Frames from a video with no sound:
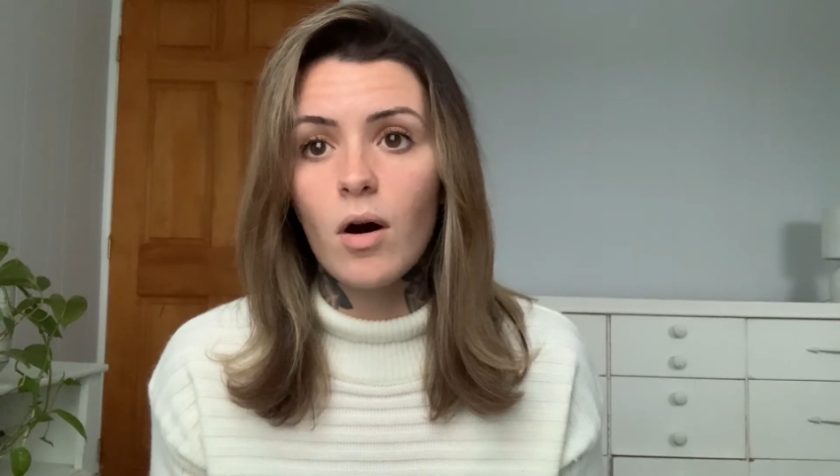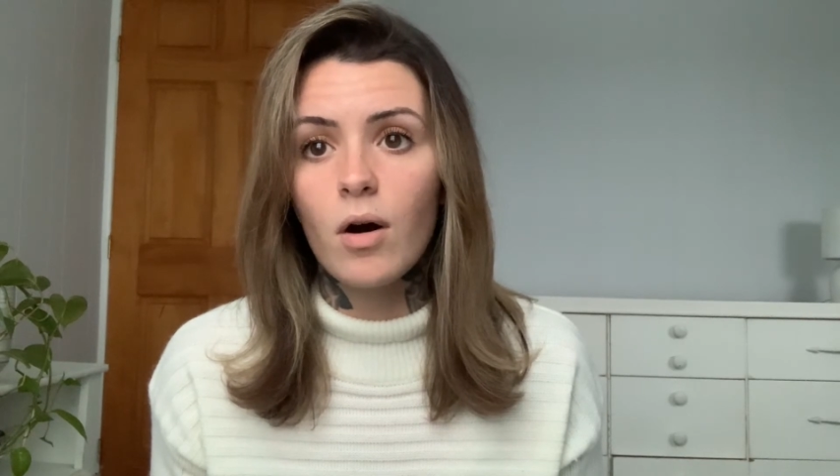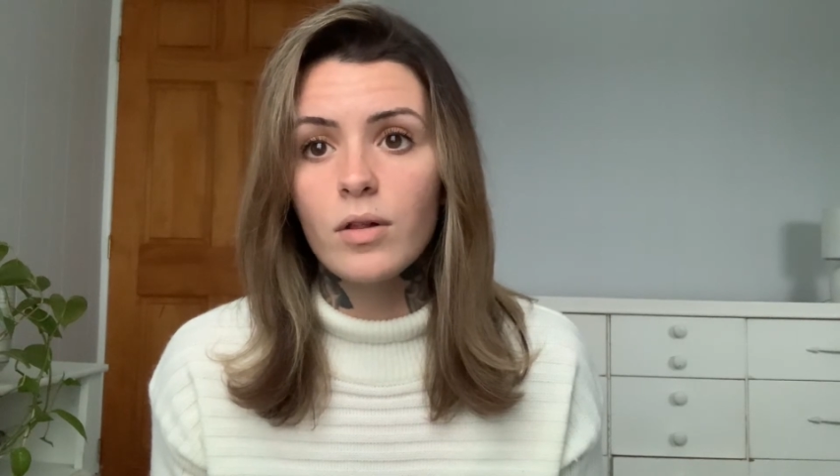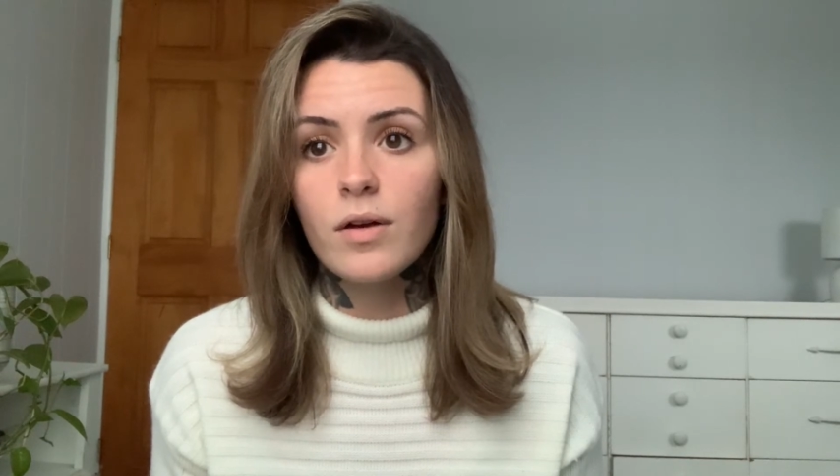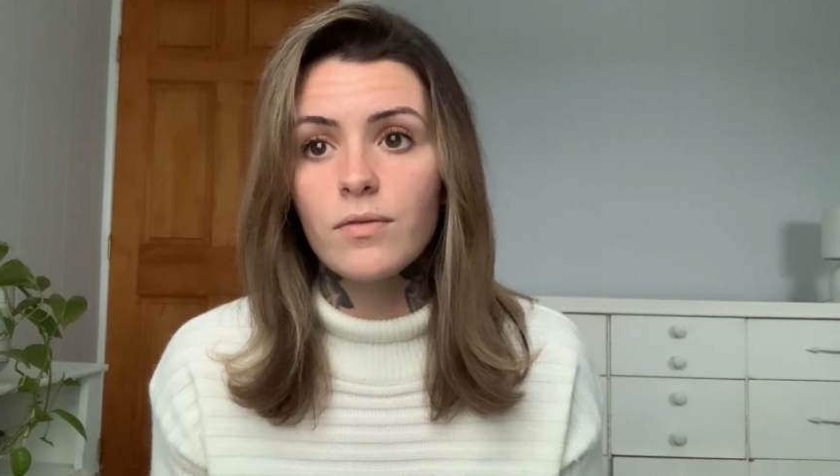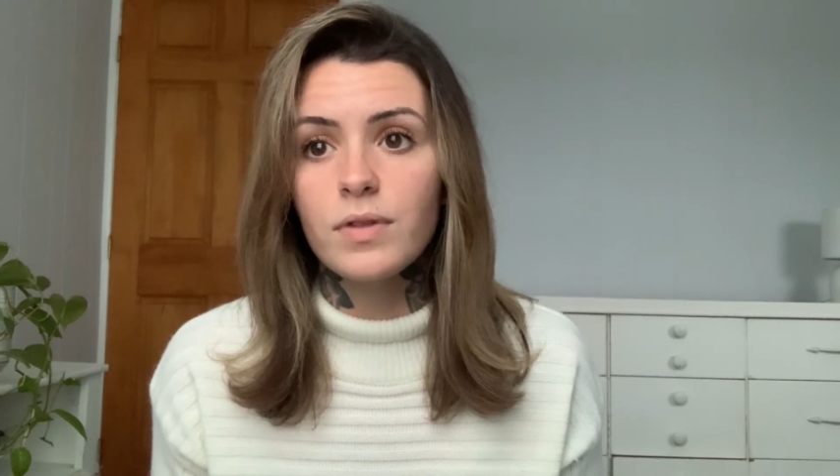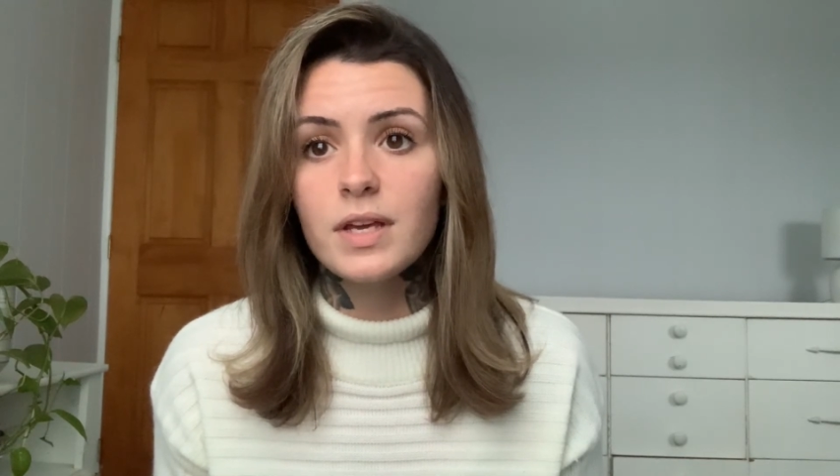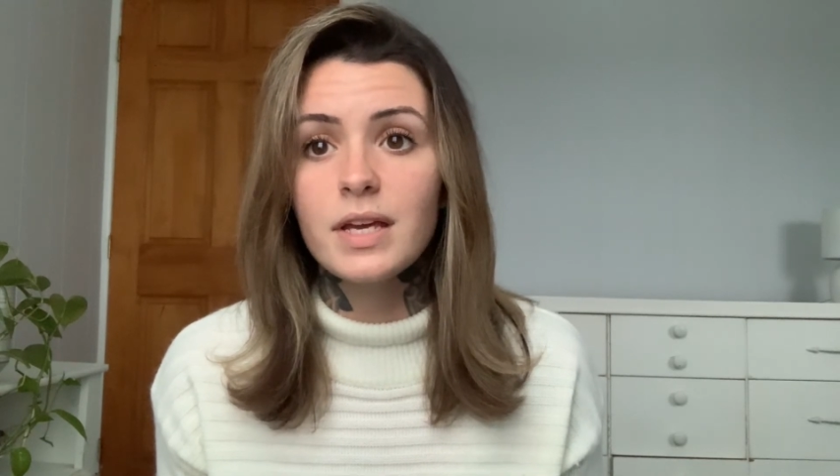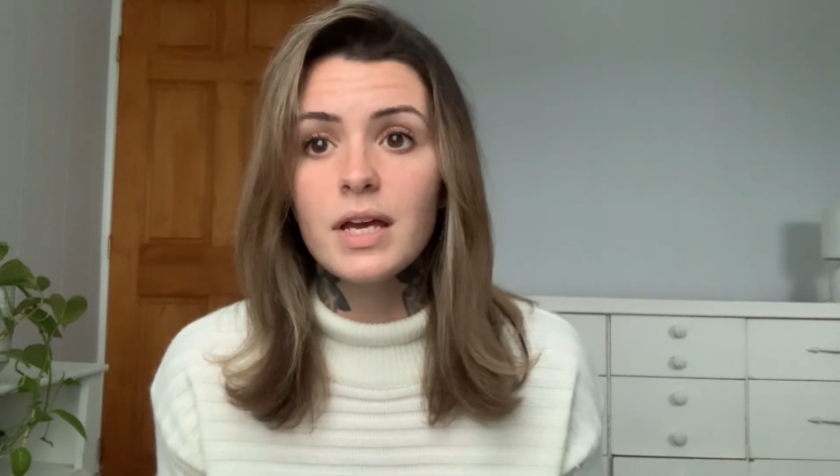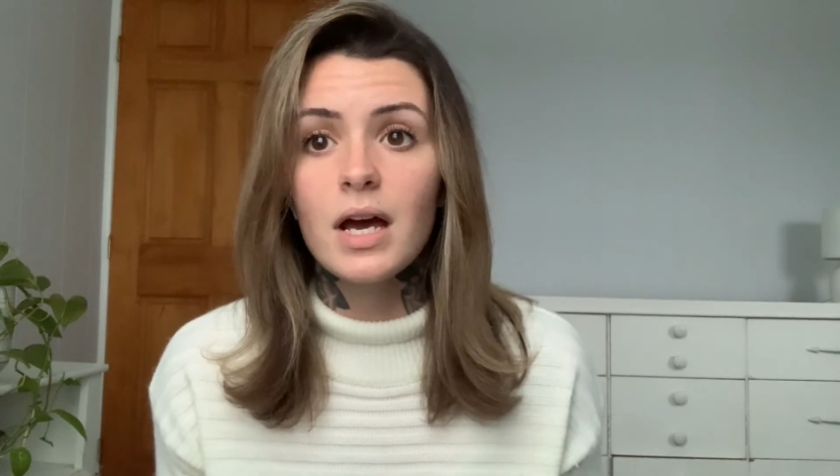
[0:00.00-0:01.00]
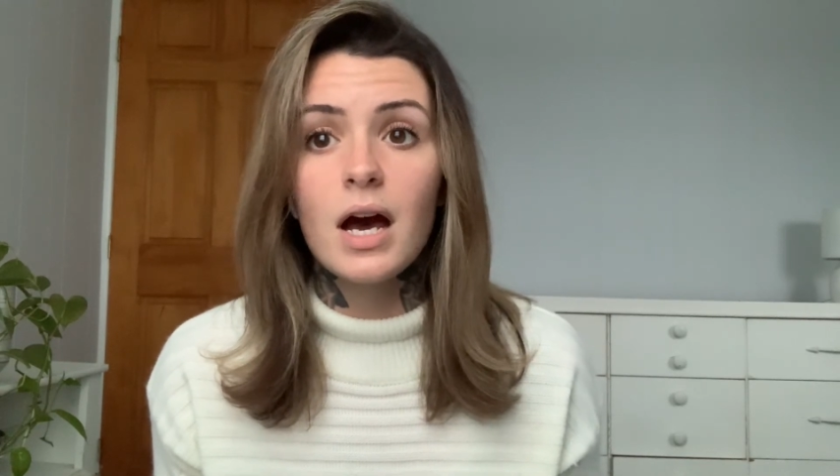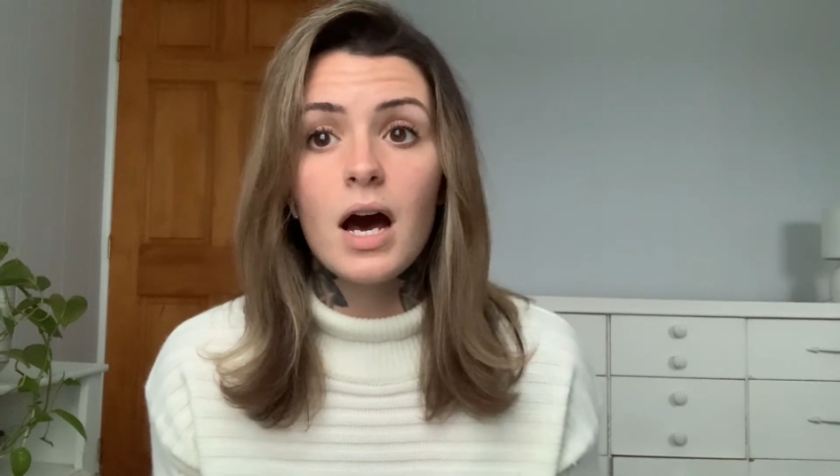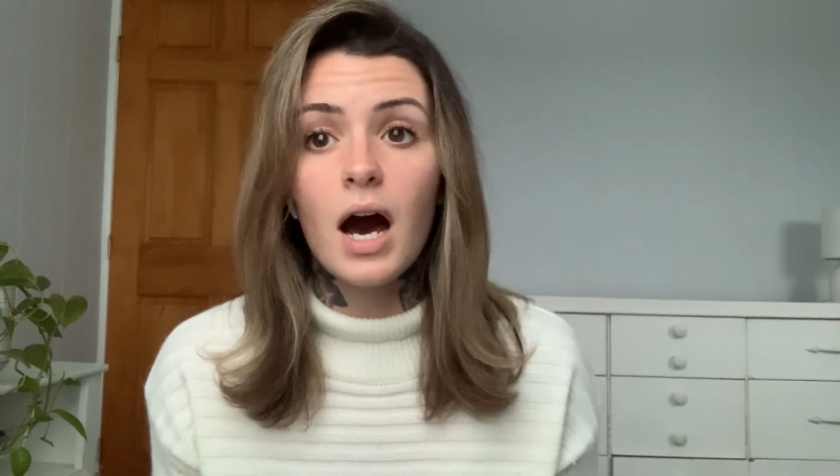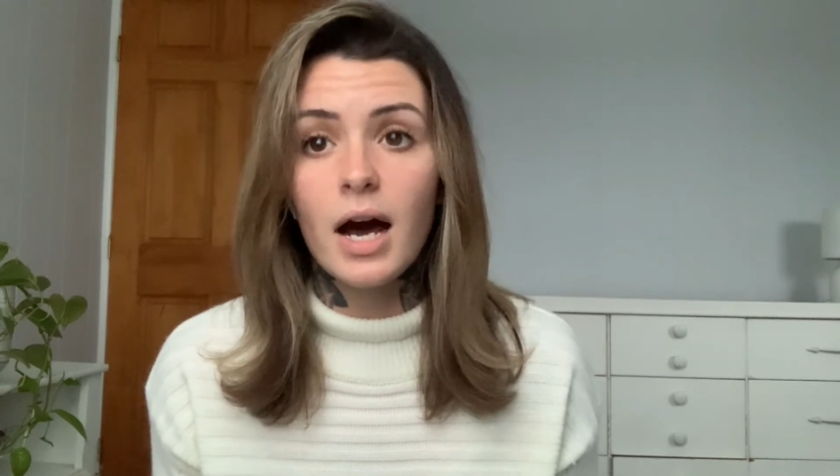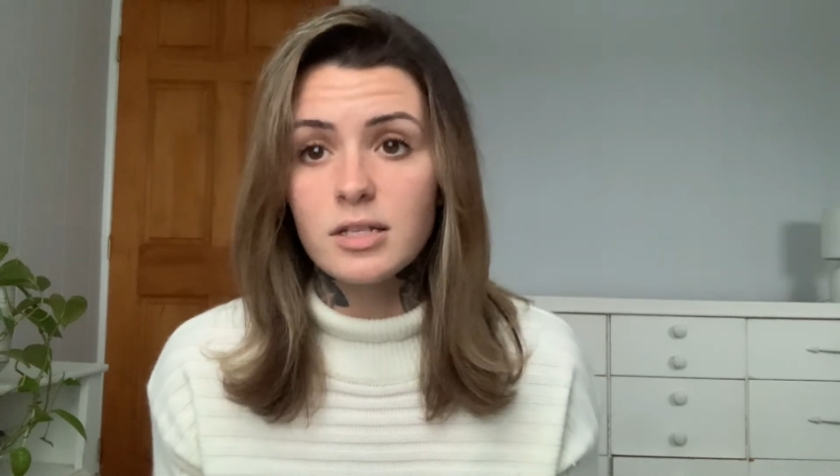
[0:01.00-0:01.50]
all of the
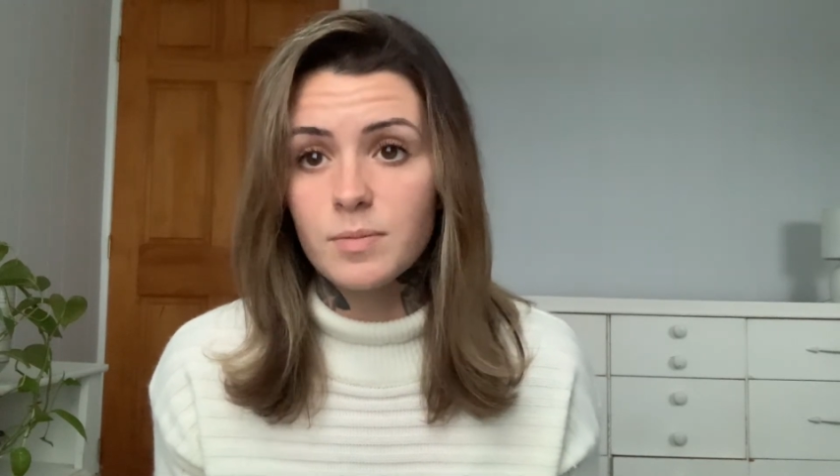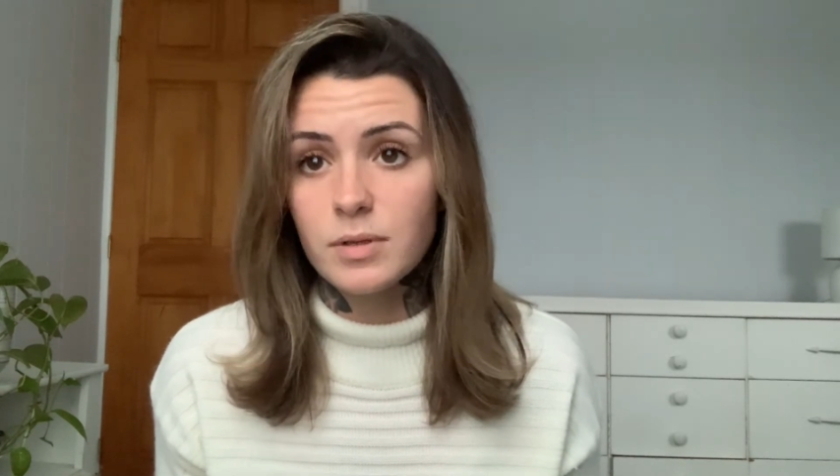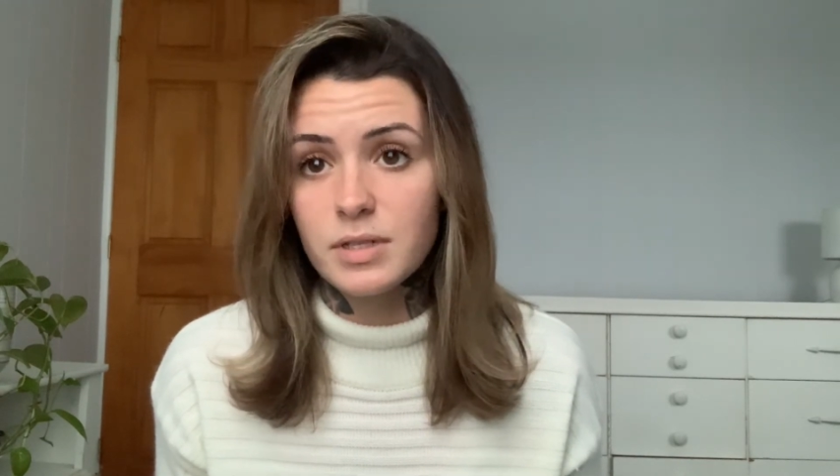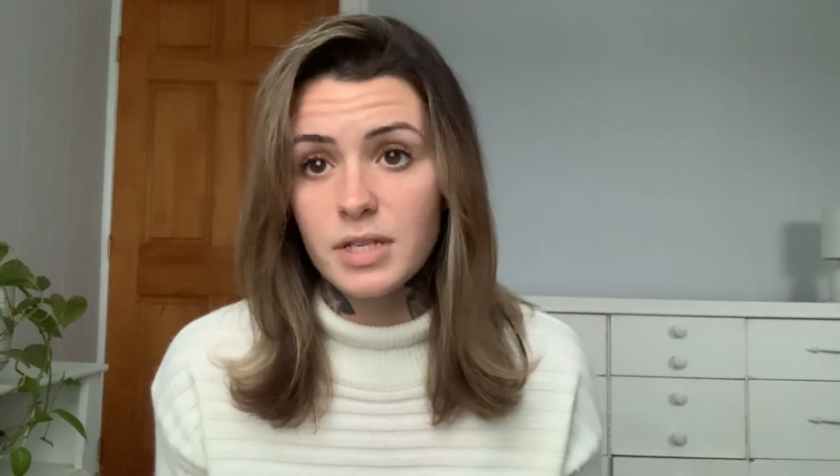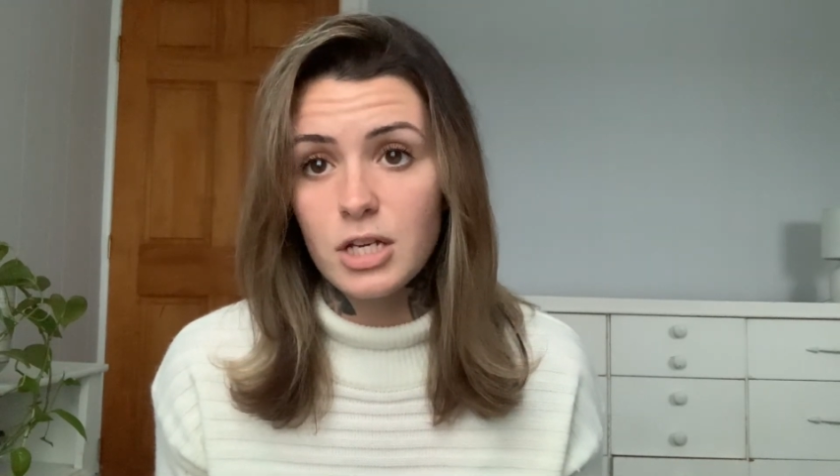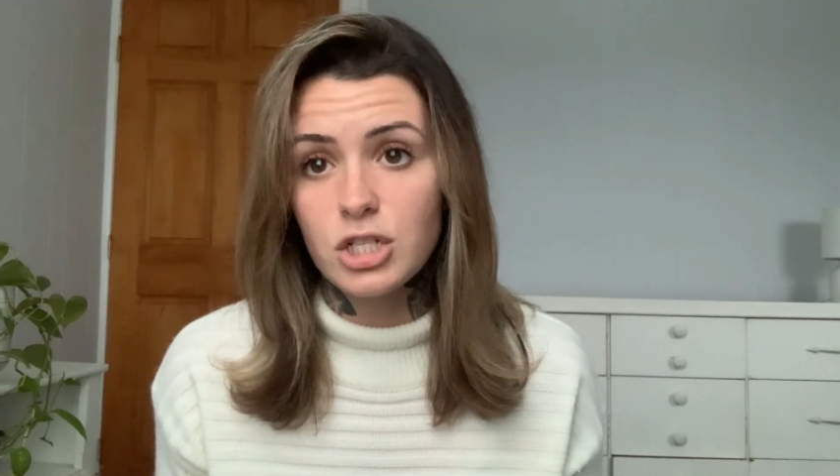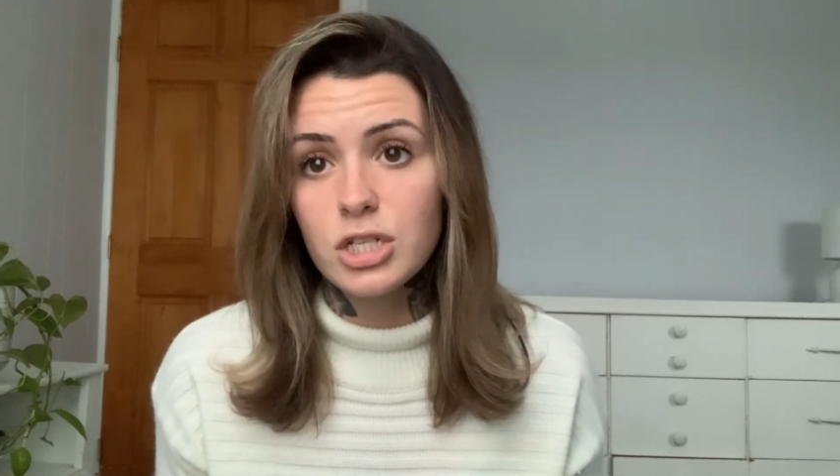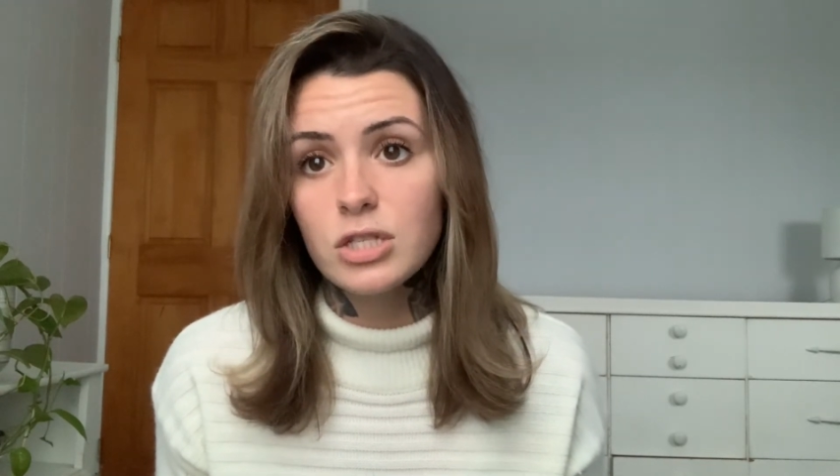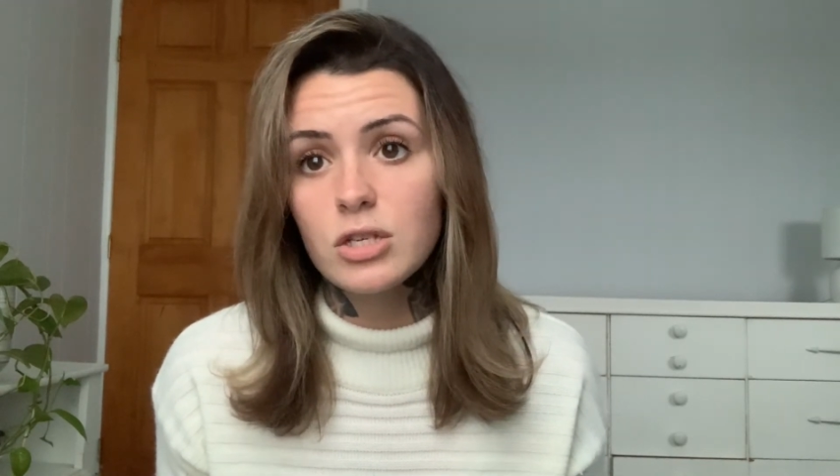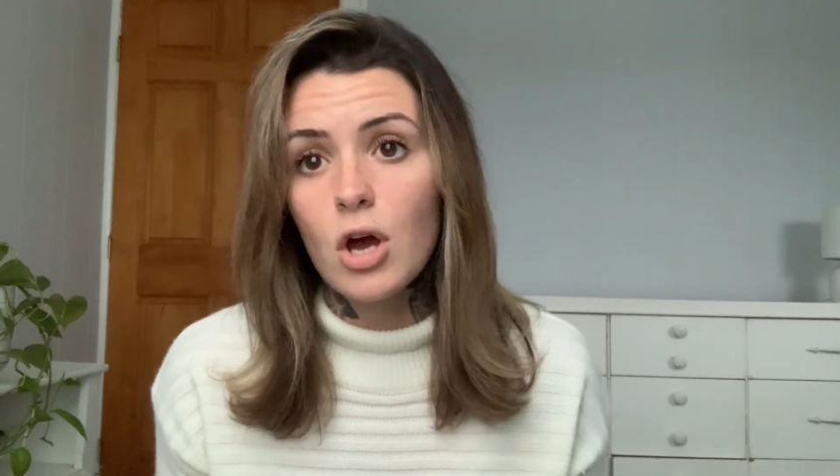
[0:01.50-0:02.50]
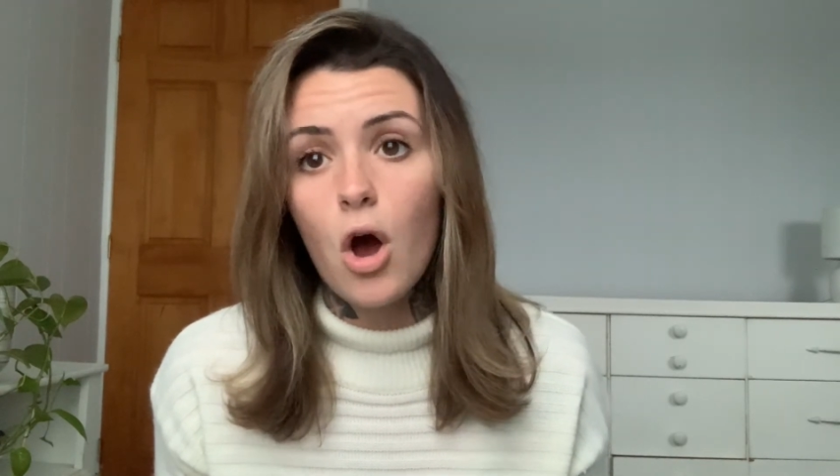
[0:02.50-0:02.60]
hospitalizations,